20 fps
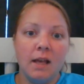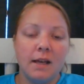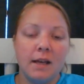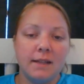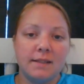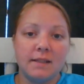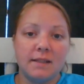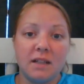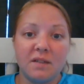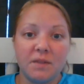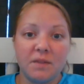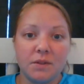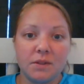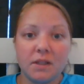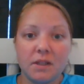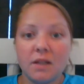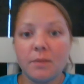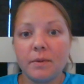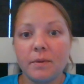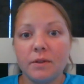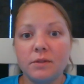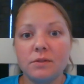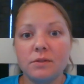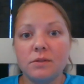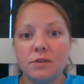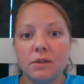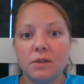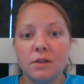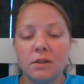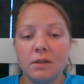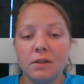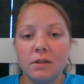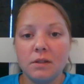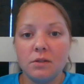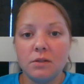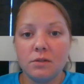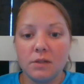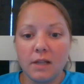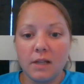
Instead of using chemicals, you can use